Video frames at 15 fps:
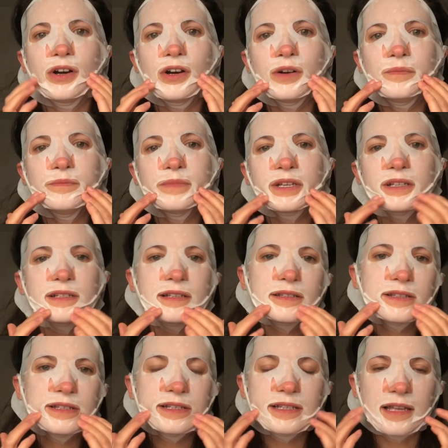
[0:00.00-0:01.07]
because, as
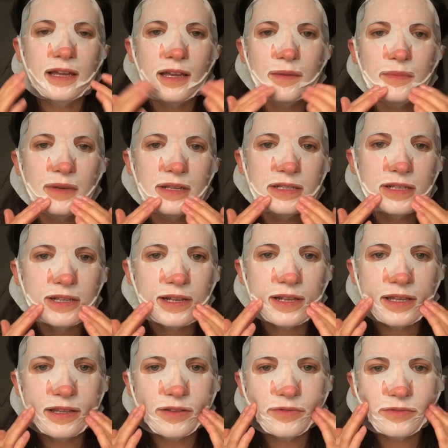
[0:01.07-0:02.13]
they say, basically
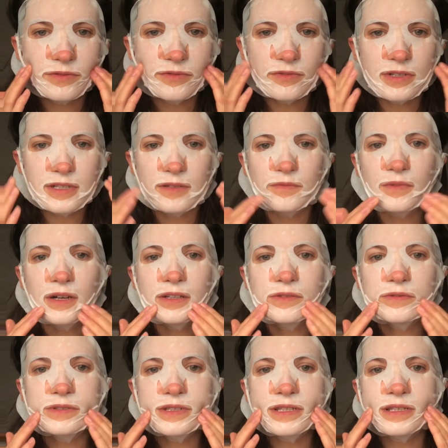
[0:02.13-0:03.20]
the reason why you
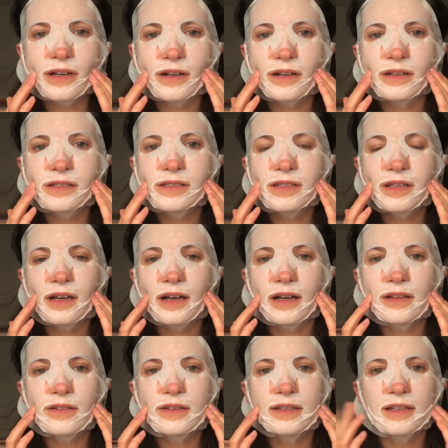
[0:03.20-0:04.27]
would start
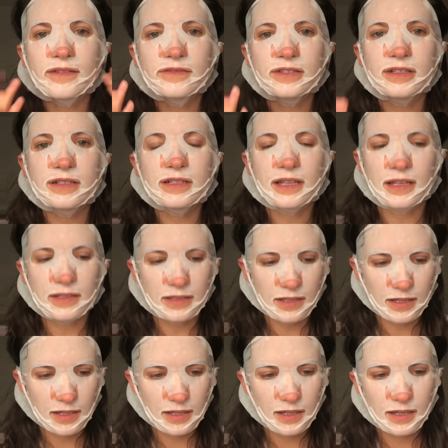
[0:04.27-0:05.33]
looking after your skin
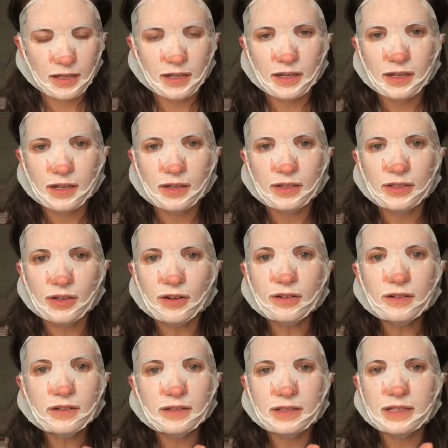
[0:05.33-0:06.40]

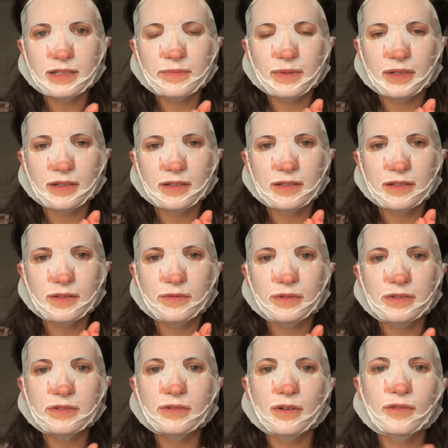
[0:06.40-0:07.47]
young is because you
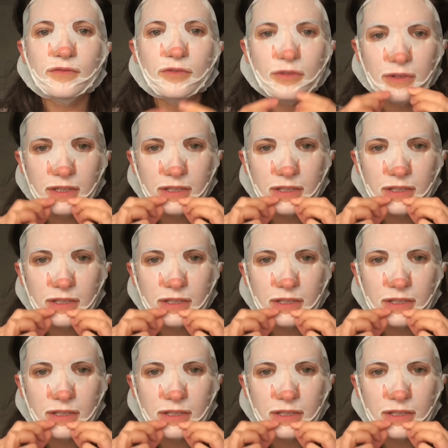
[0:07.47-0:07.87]
want to avoid